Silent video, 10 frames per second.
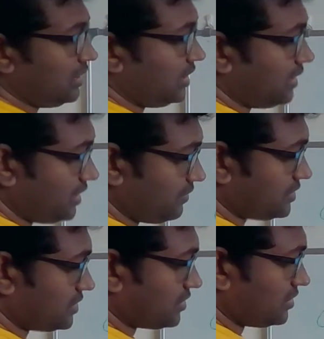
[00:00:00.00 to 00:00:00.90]
Anything
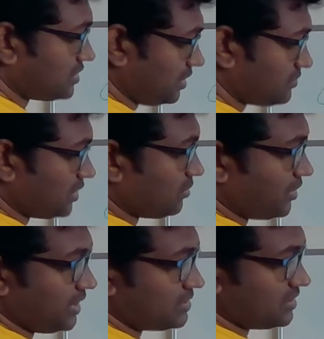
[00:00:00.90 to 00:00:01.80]
which has got some
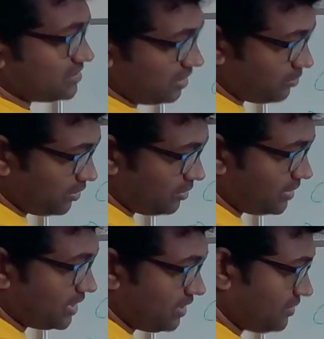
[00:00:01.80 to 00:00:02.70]
surprise and some
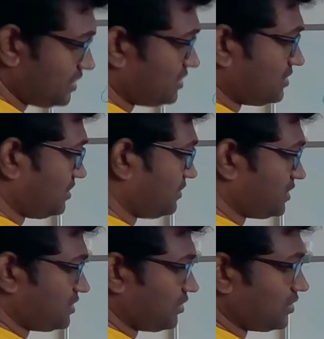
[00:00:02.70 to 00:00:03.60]
probability, which is
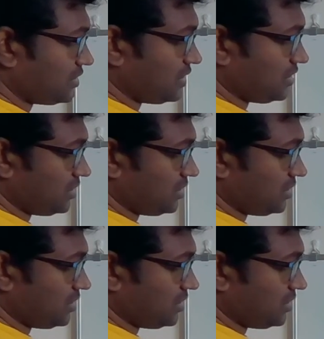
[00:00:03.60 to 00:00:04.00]
not